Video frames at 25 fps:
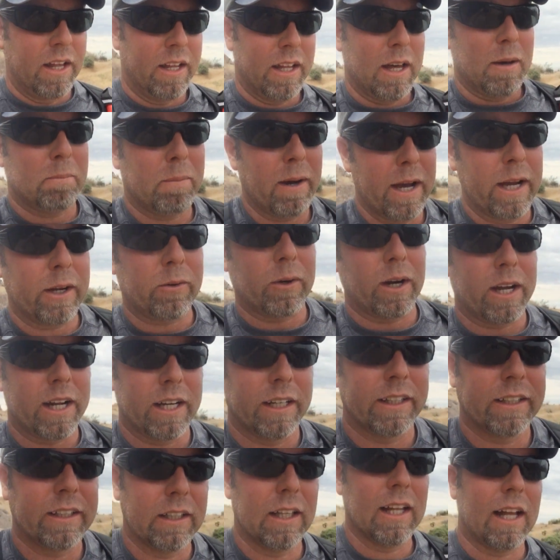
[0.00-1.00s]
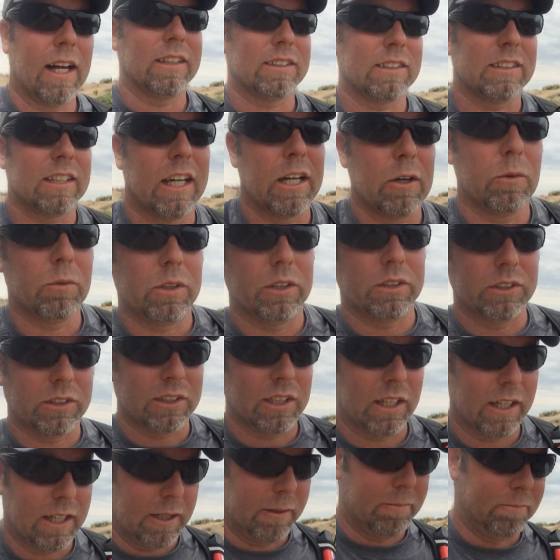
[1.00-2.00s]
that bike ride I did last night
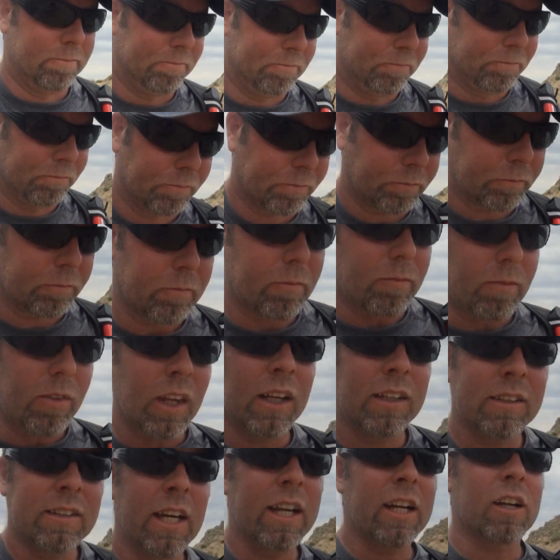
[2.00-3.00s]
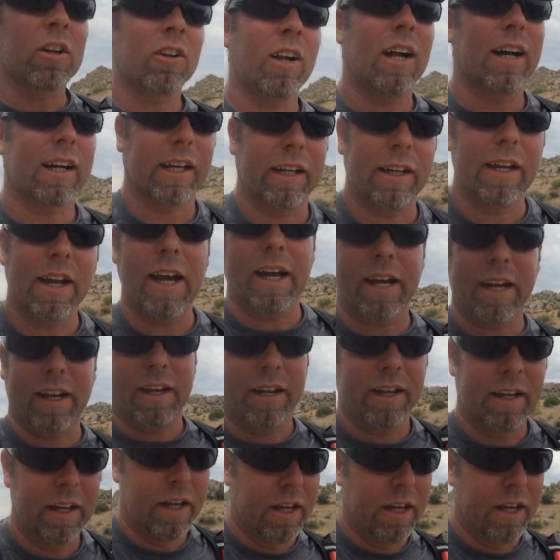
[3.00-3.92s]
was 10 o'clock at night.